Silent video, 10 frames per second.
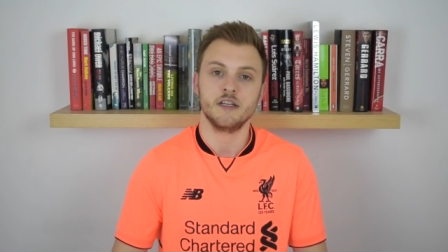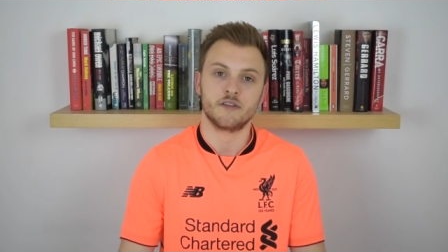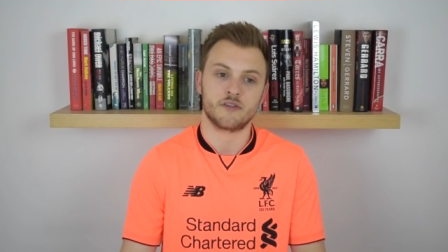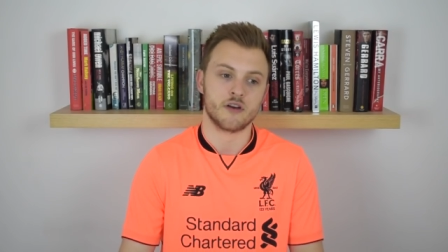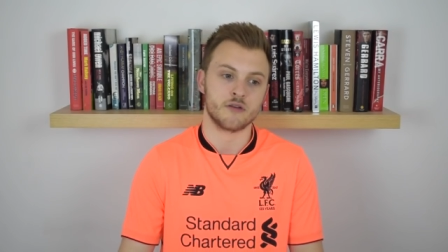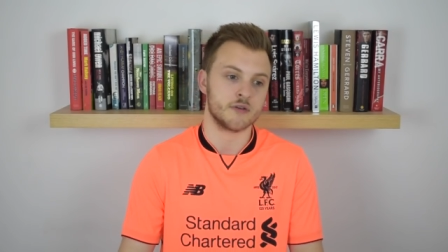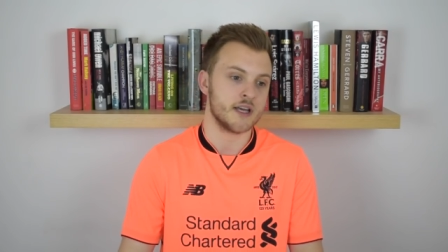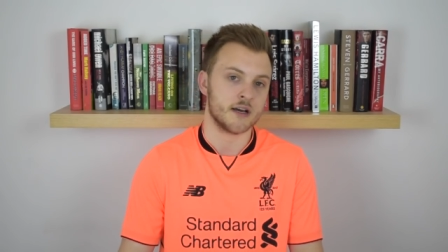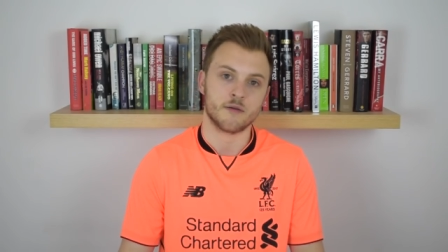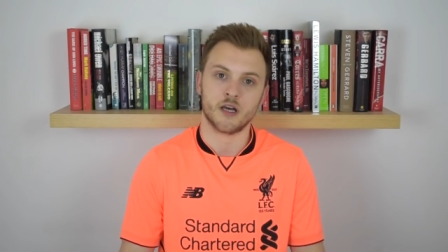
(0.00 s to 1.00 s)
So
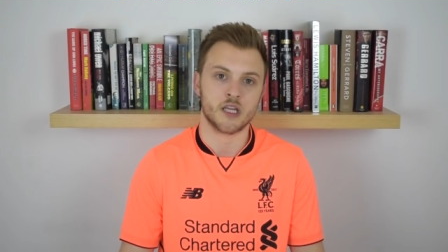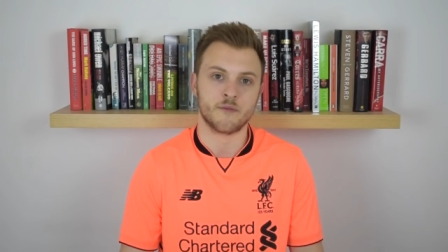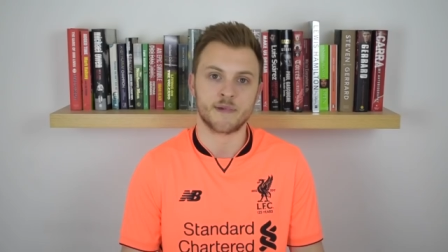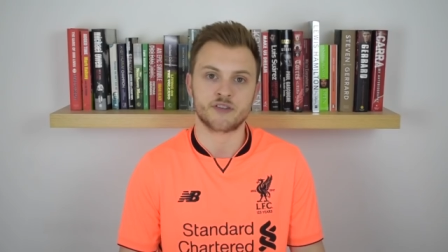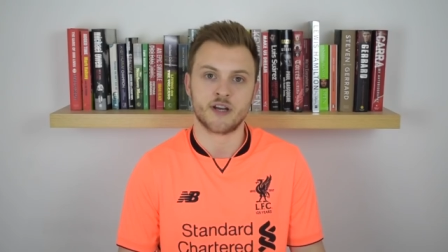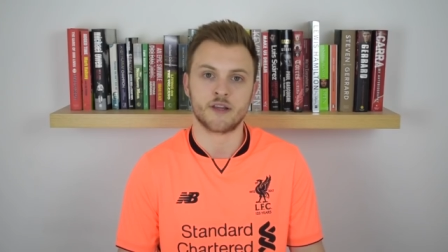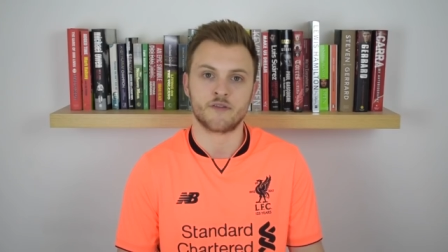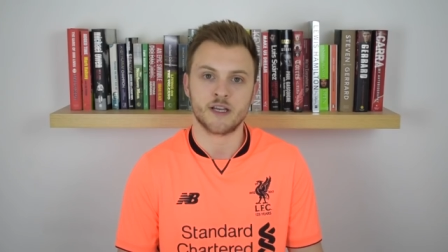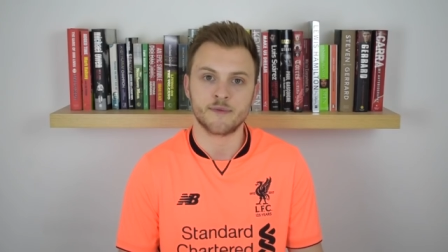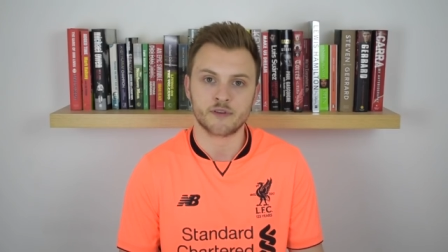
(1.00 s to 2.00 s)
yeah, another big chance
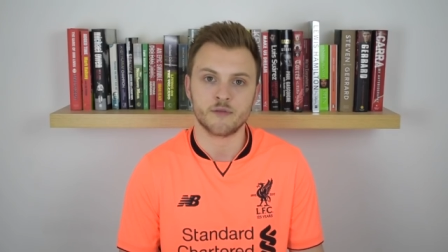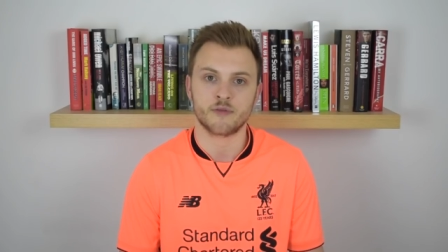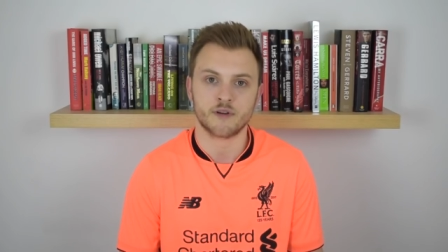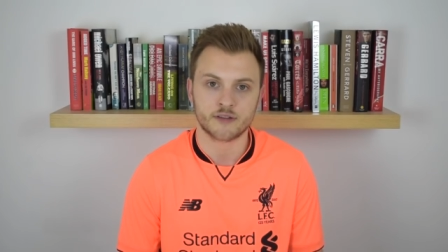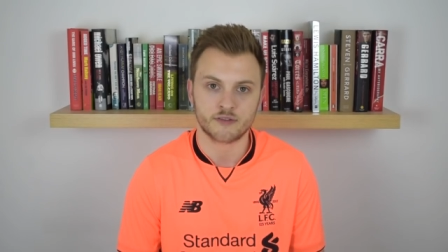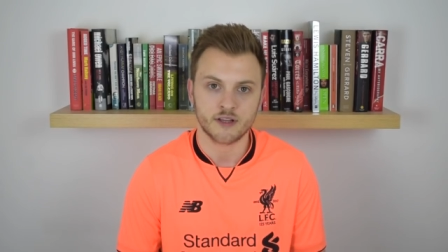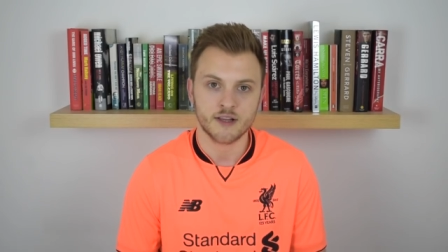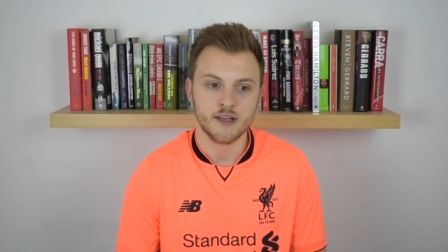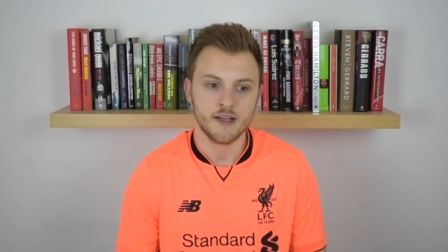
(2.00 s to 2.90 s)
for him to impress.